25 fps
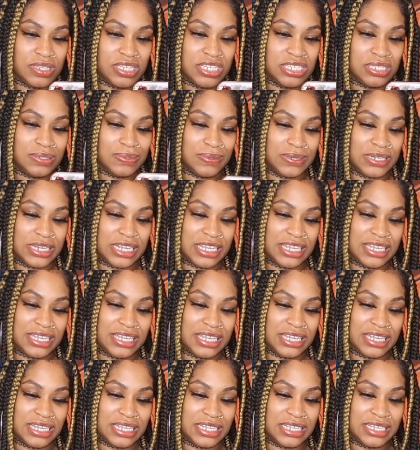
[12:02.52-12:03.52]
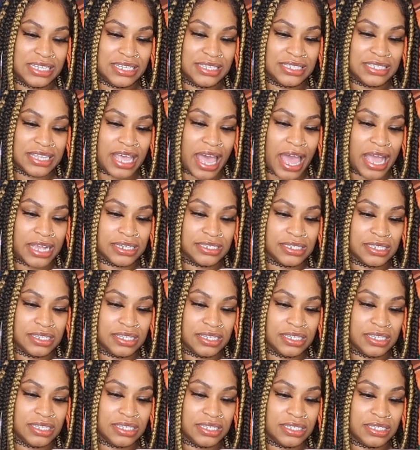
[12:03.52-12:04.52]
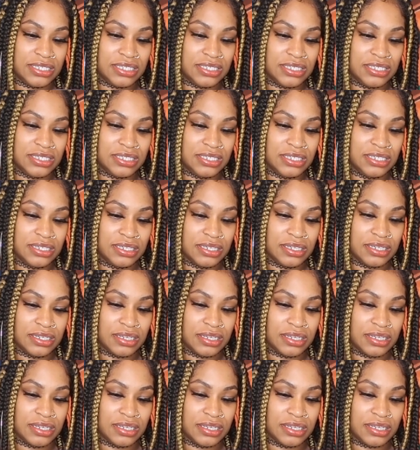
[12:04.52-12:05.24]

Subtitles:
this one is actually,